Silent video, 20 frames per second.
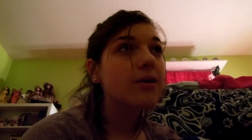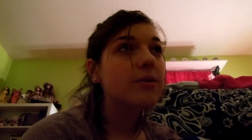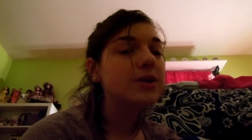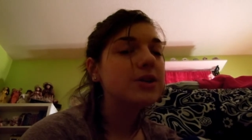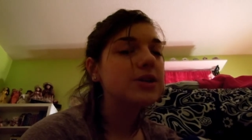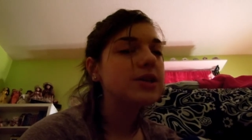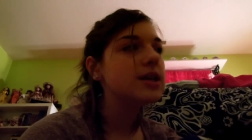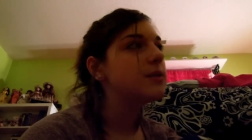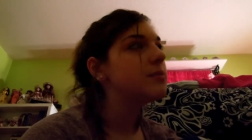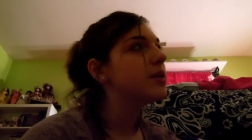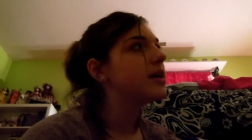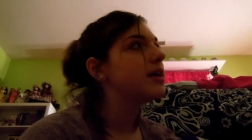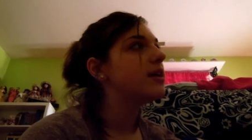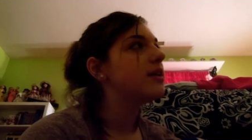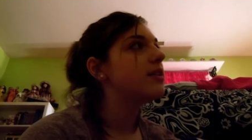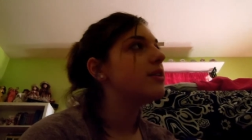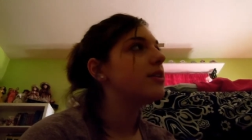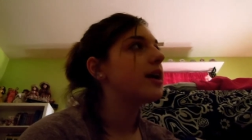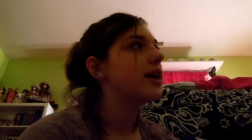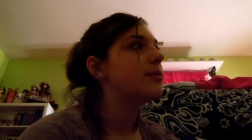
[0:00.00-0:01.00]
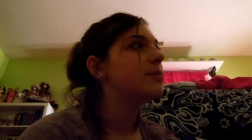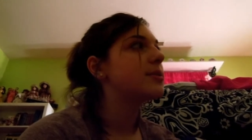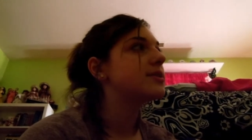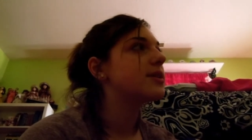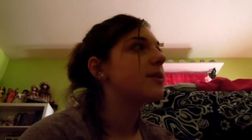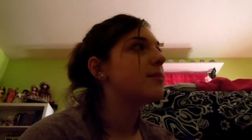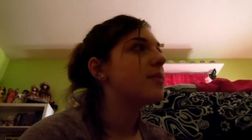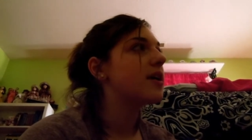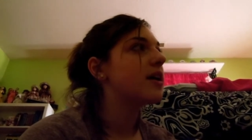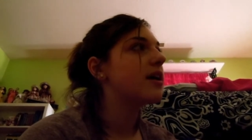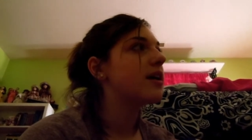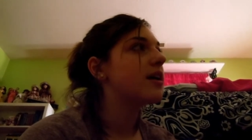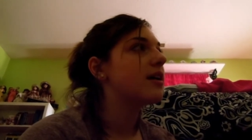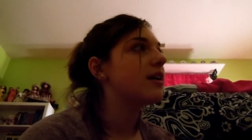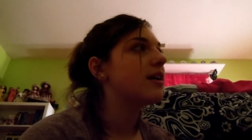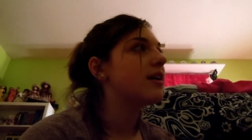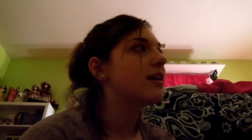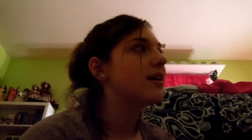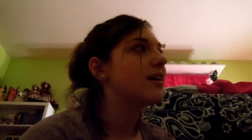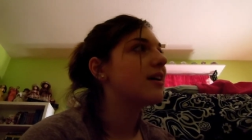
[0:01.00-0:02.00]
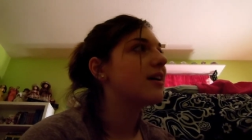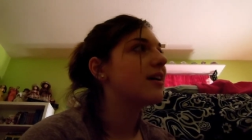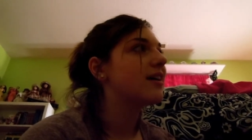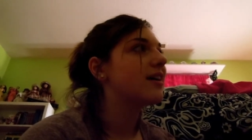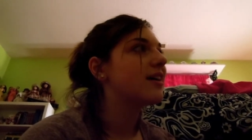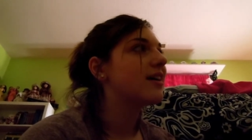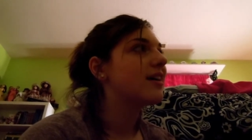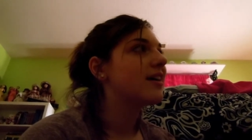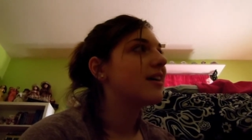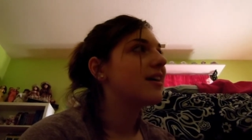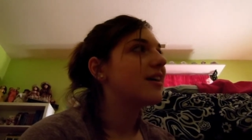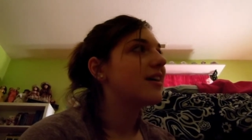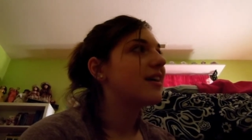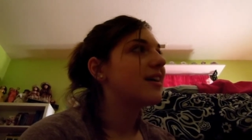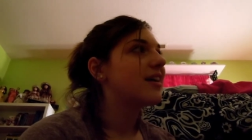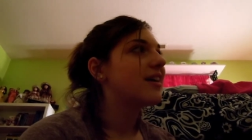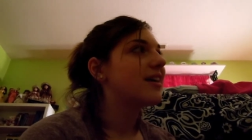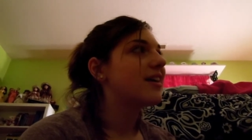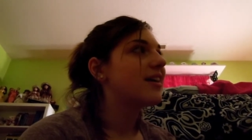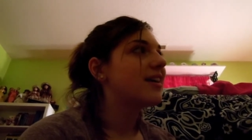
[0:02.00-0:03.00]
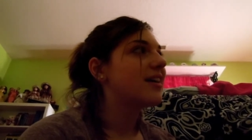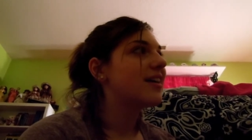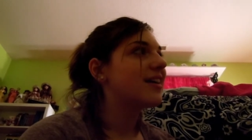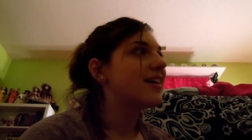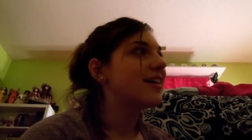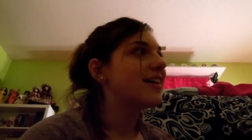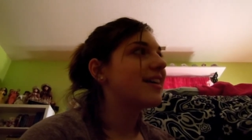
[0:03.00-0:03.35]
We should like play another game or something. Yeah, I was gonna say, let's play another board game.